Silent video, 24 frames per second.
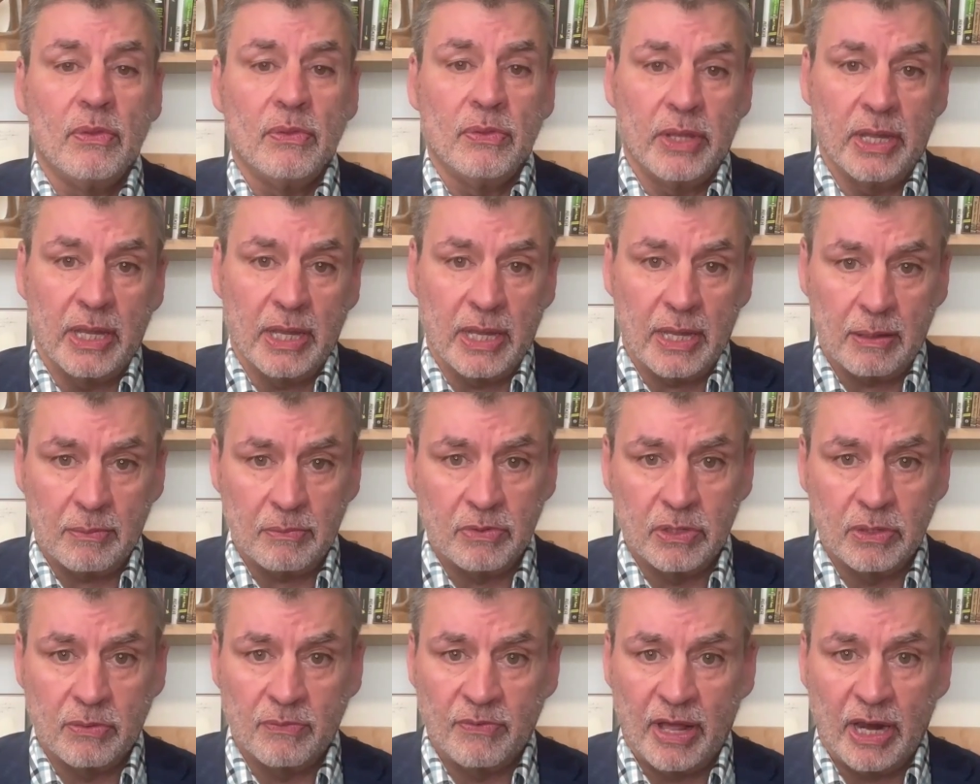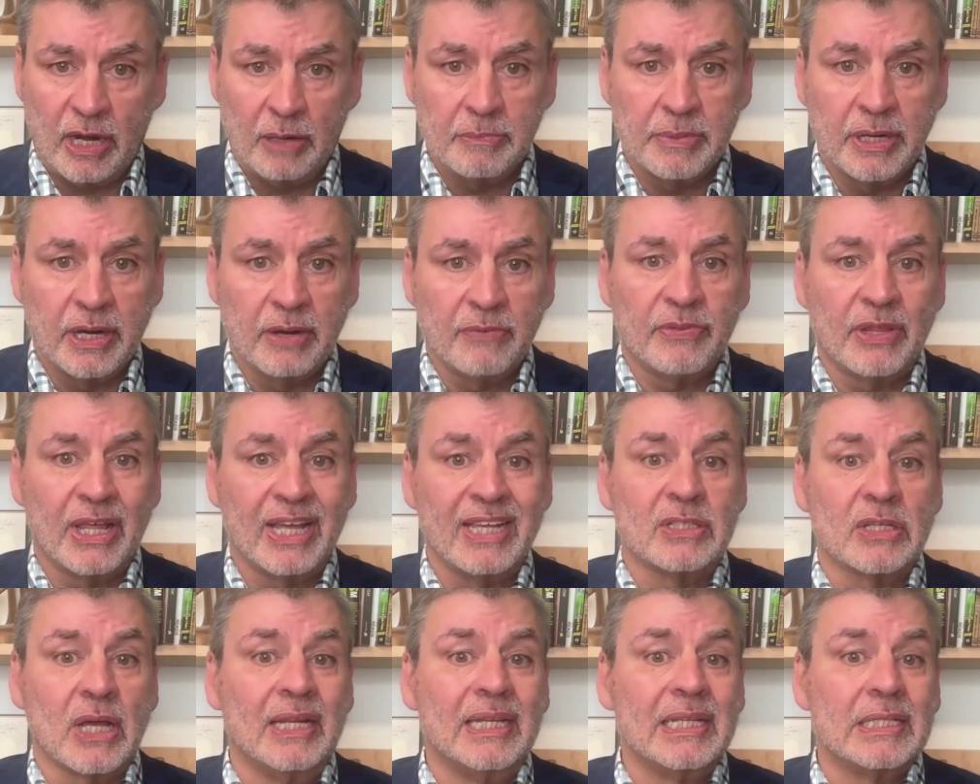the development of
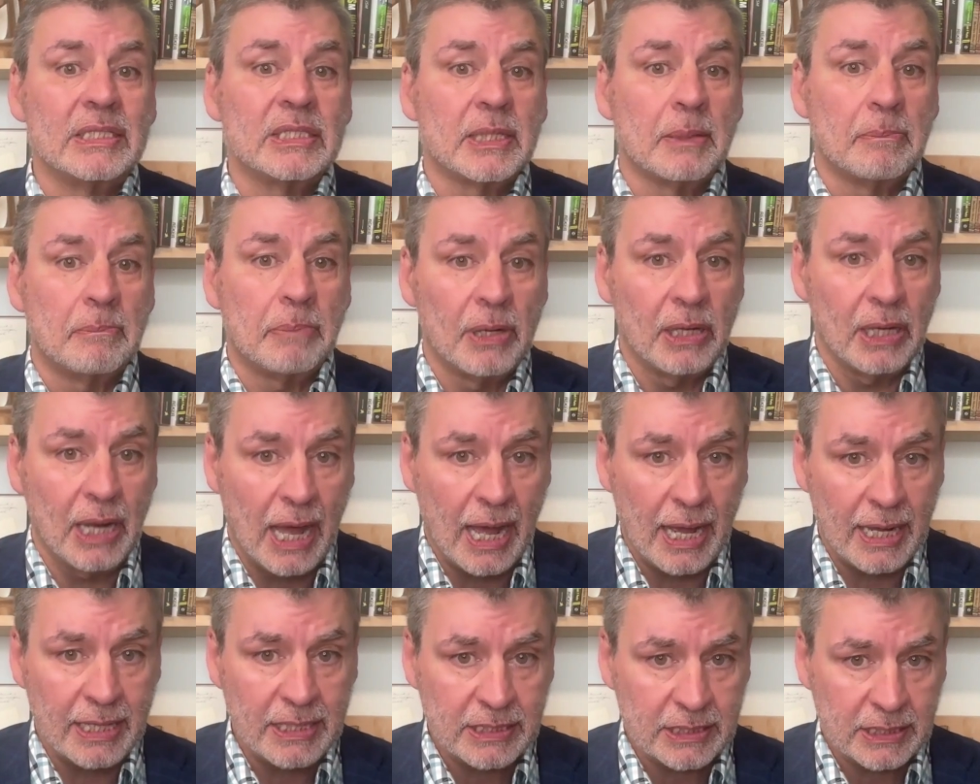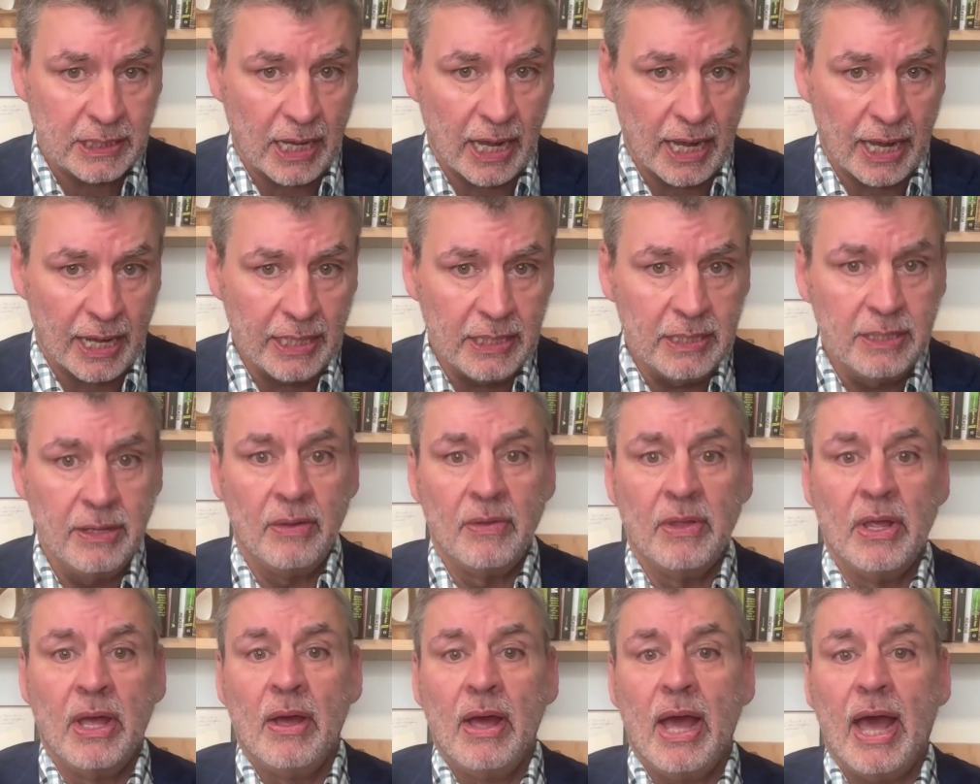things on the supply side,
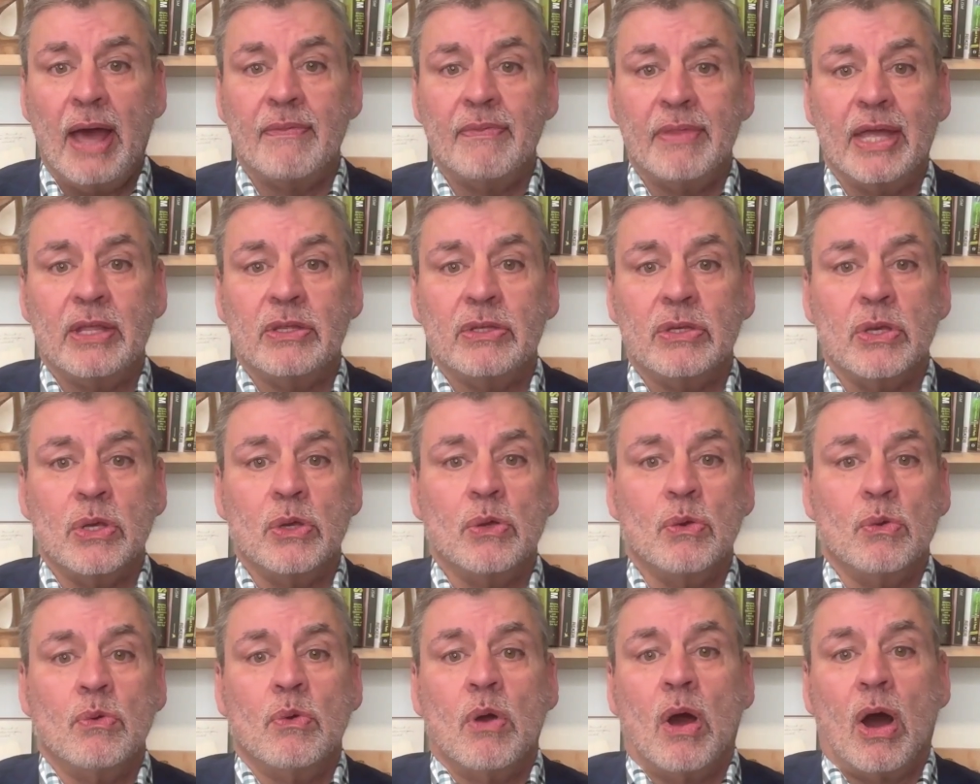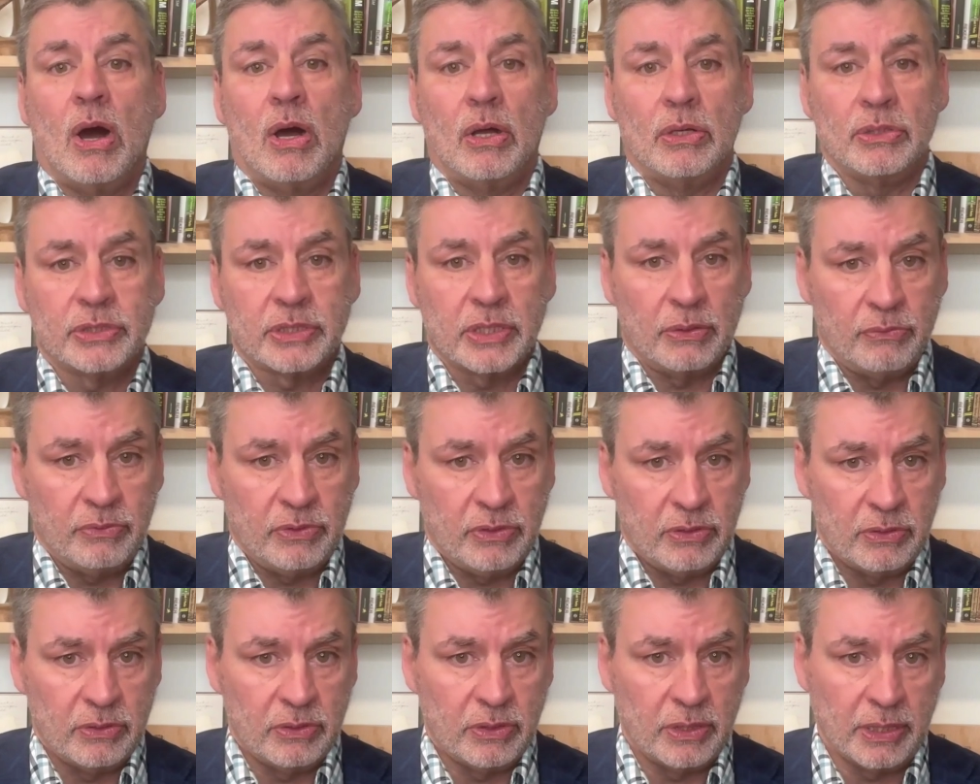and then you
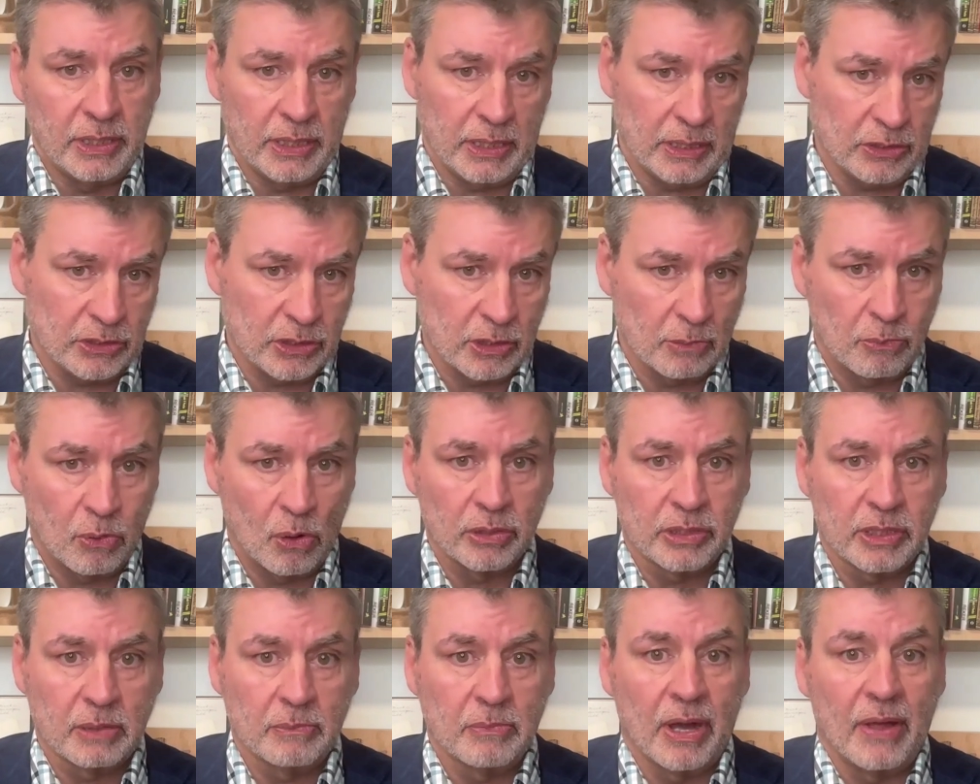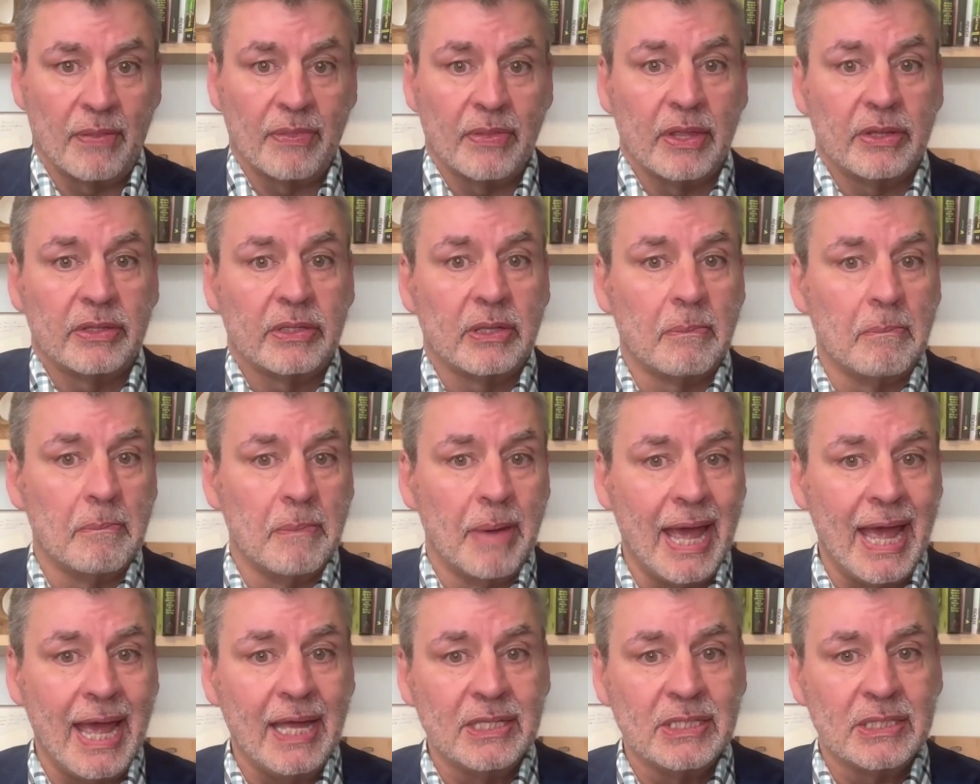also support them on the
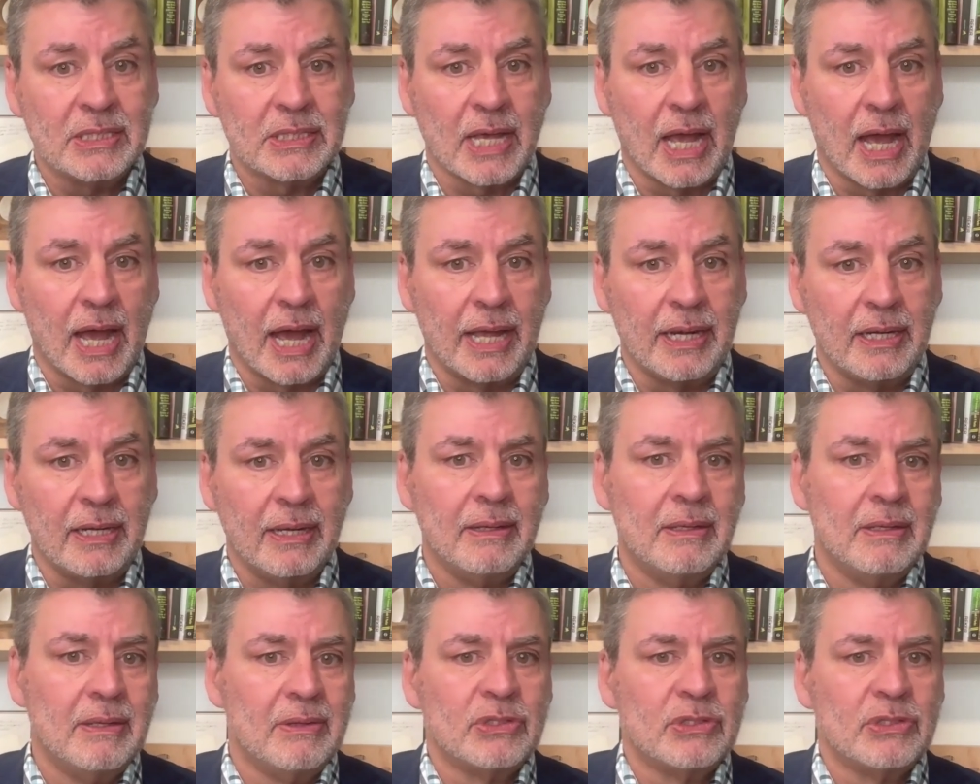demand side.